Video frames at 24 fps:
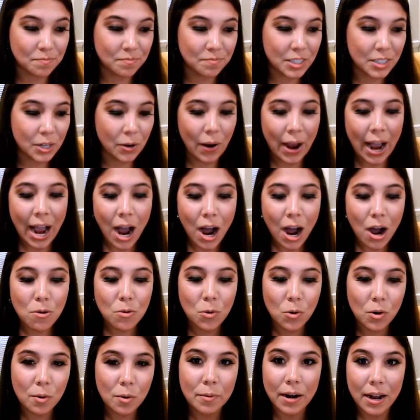how
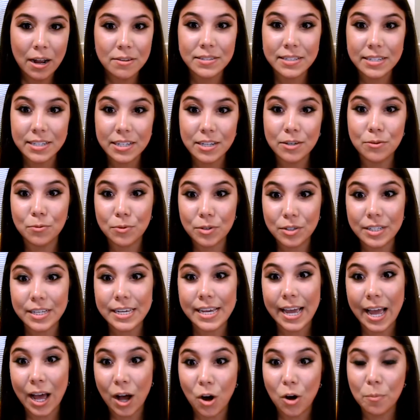corporate housing can really
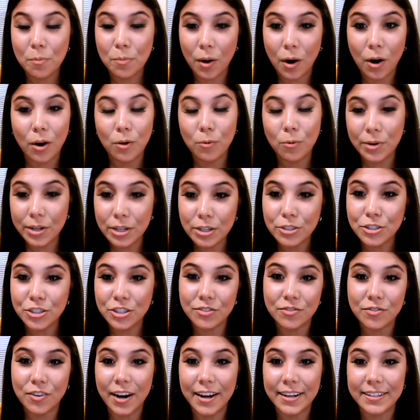help our realtor
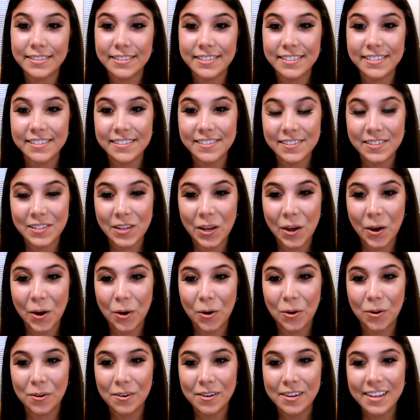friends.
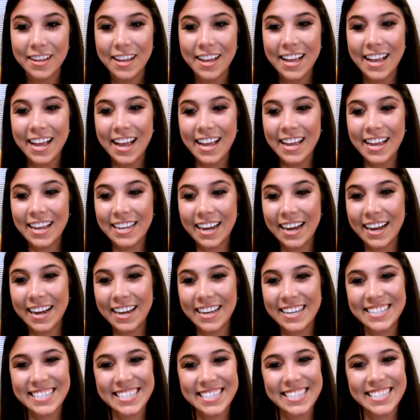So
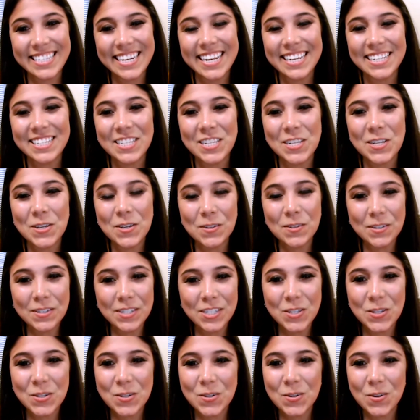Stay tuned
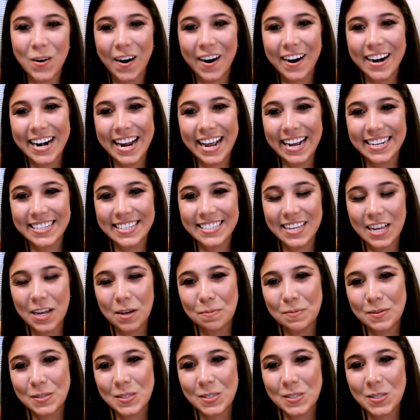to our next
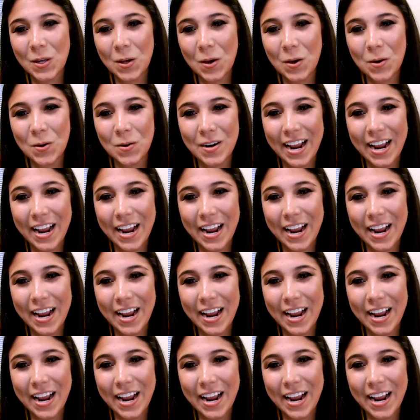episode,